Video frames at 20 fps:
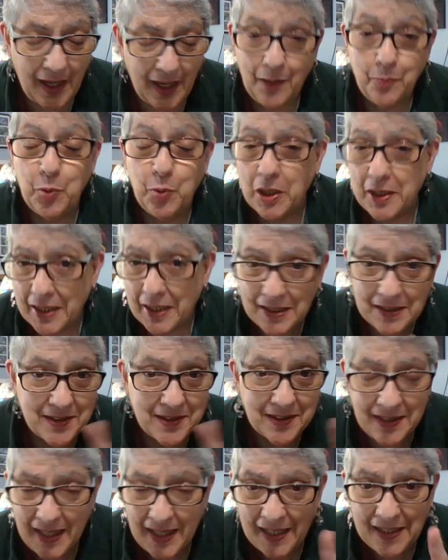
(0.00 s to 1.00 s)
And we'll get
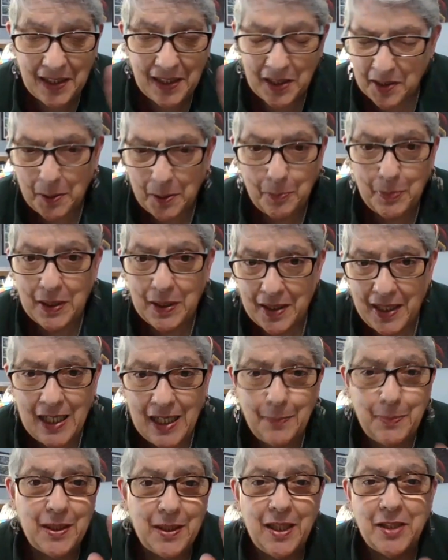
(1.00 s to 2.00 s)
into that a little bit
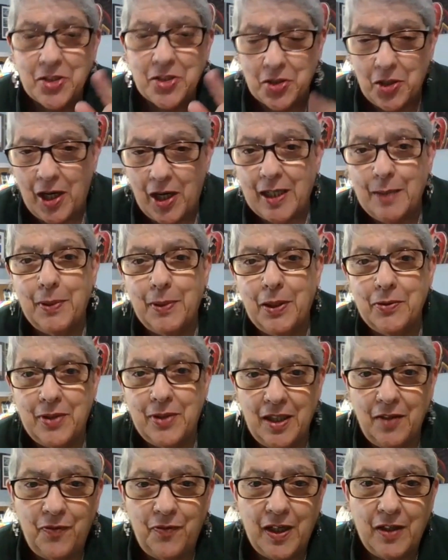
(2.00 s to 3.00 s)
later, but let's talk about
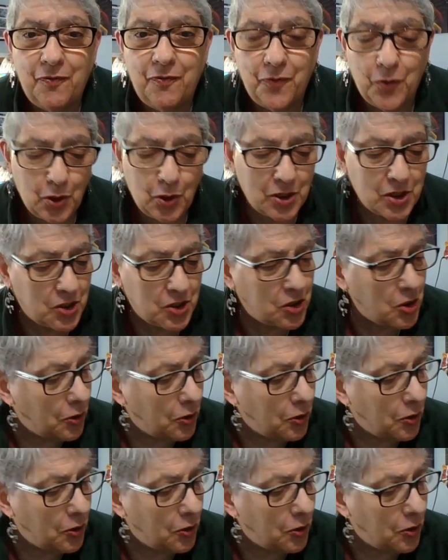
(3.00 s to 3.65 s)
the event first.